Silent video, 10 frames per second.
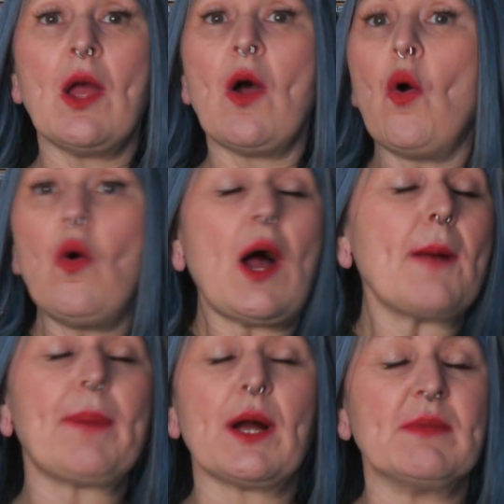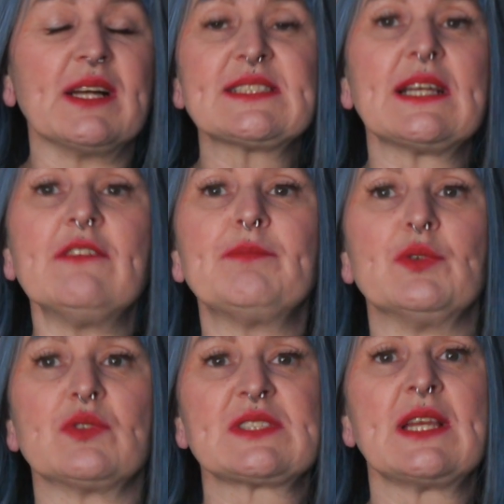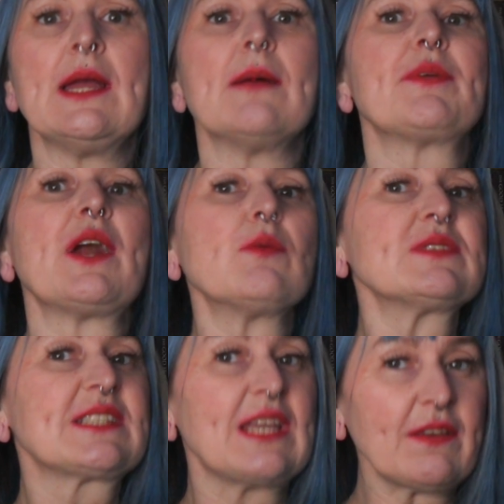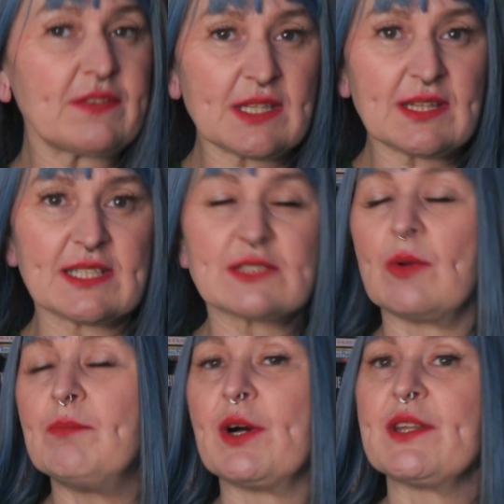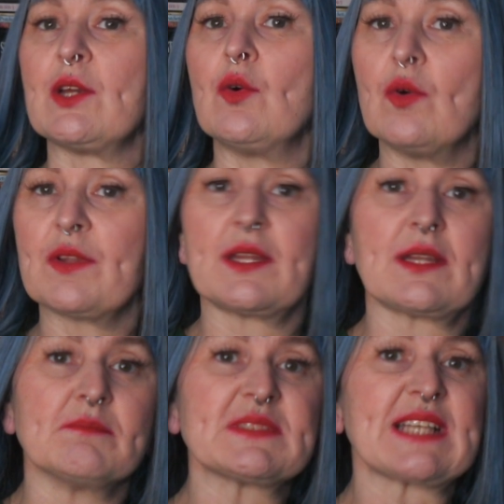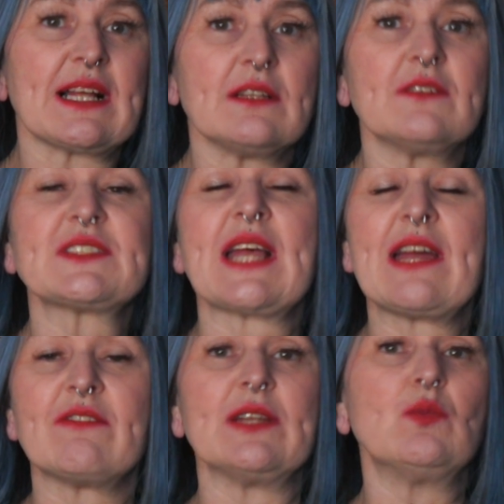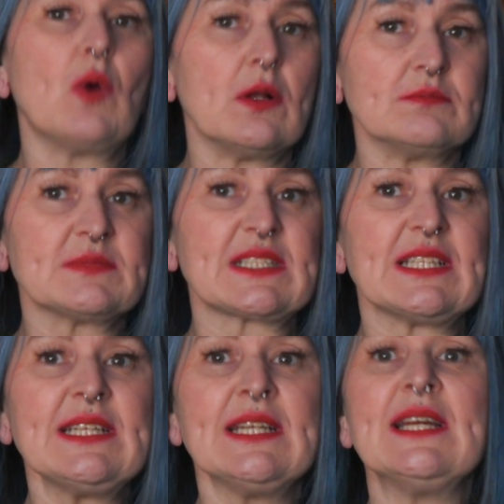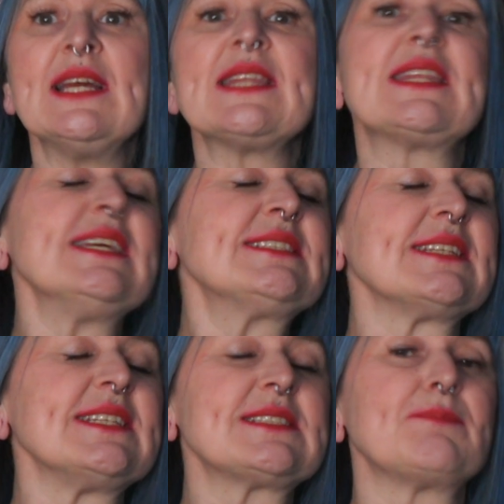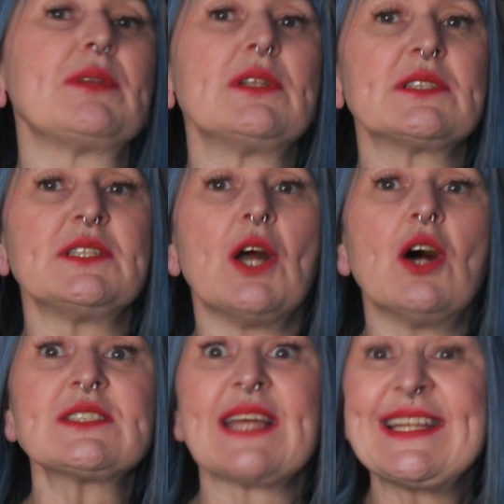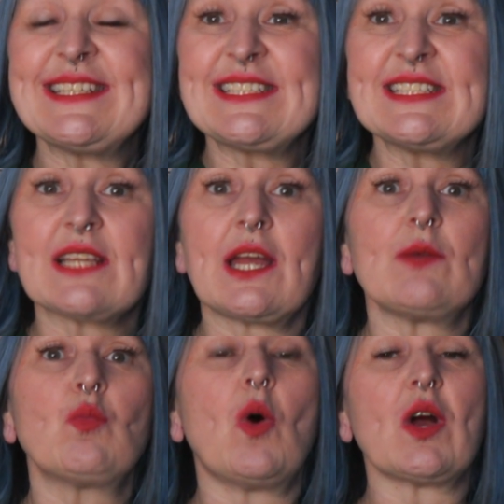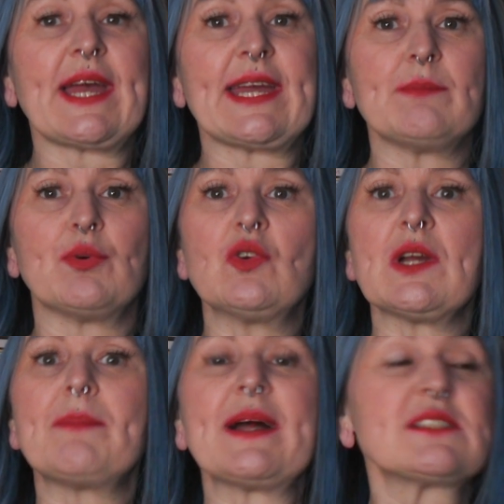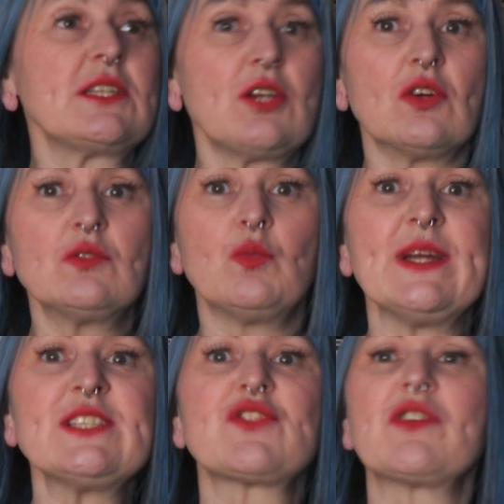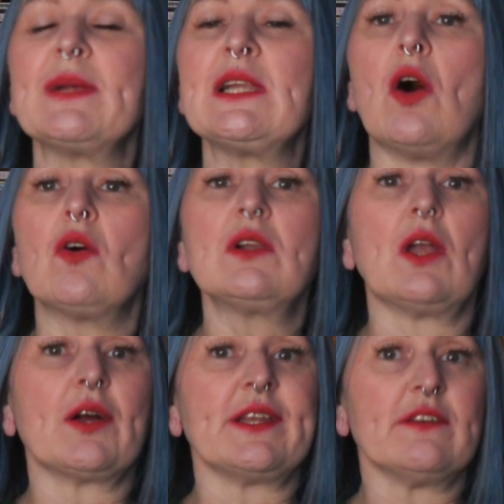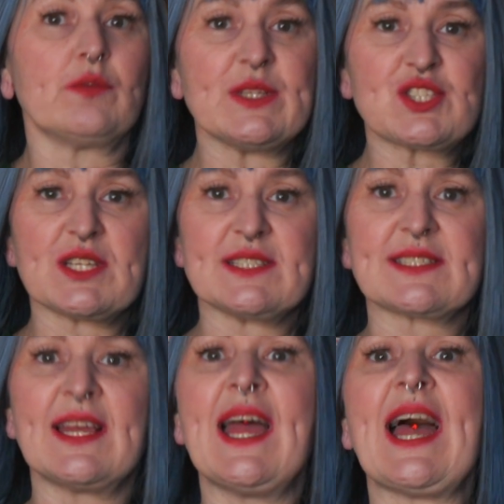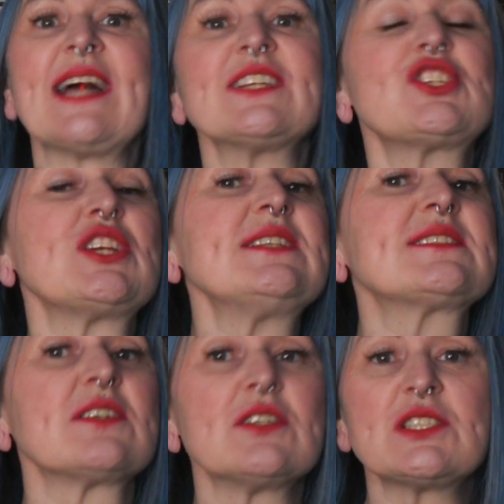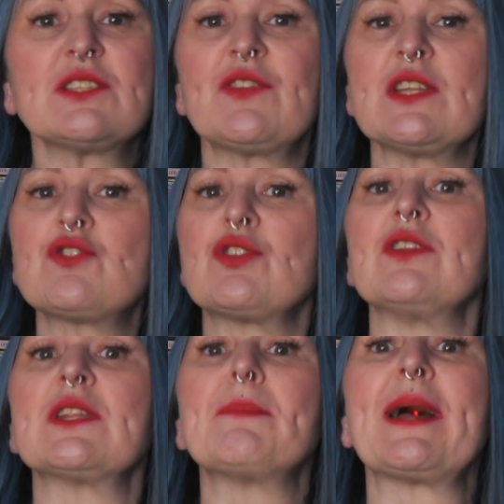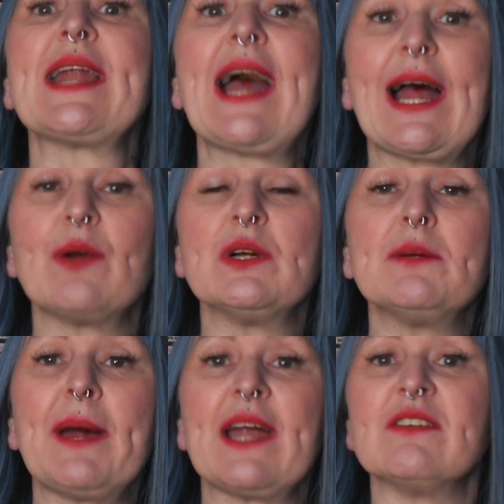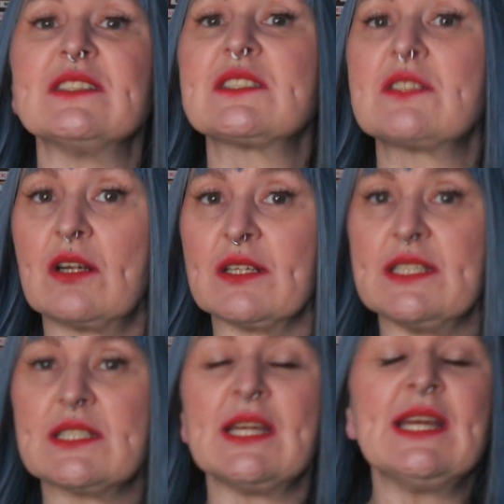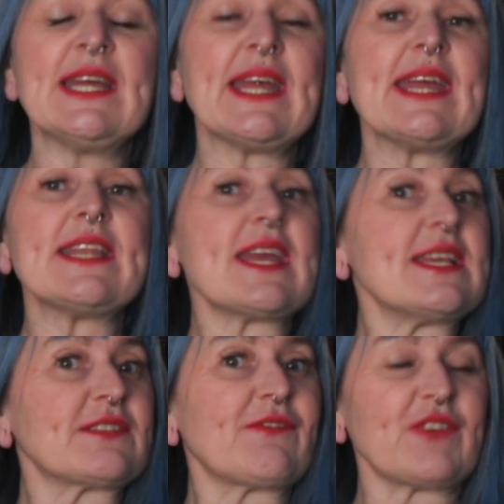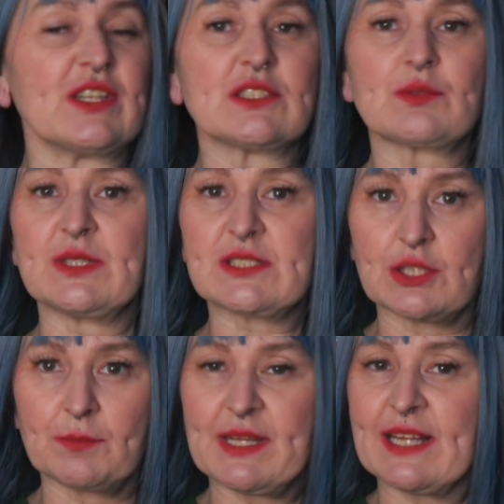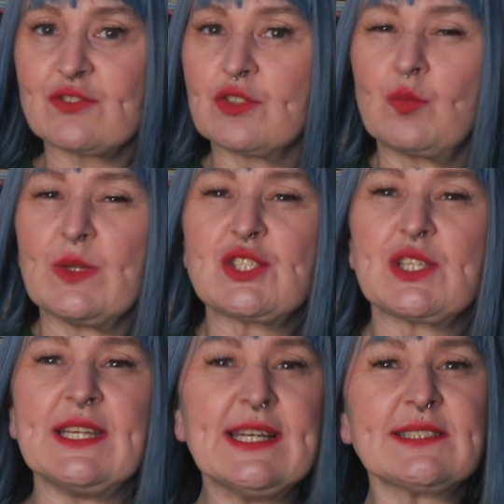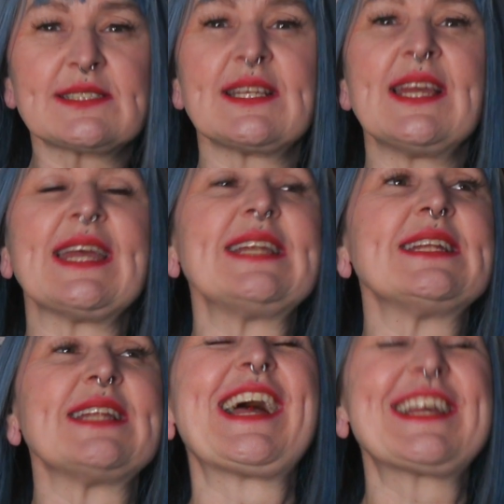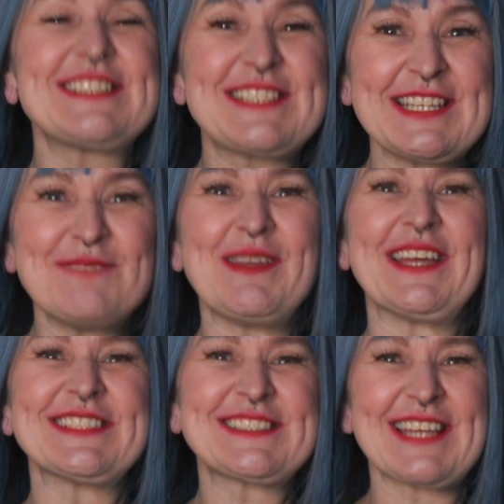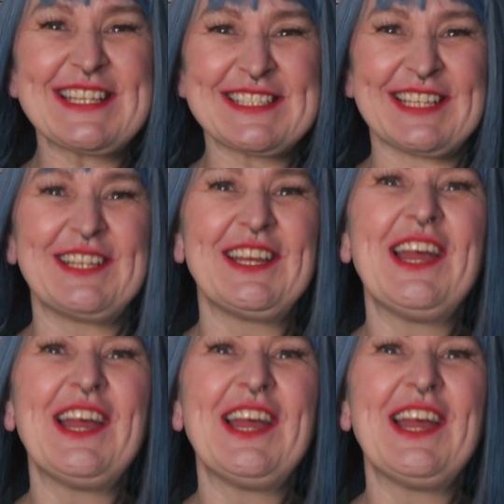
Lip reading: or I buy myself books. But I was gifted this one by the author themselves, Erin Walmsley. This is Blood Knot, and it is a YA book about a young witch from a long line of witches as she searches for the truth about how her parents died. It is filled with supernatural witchiness in an academia setting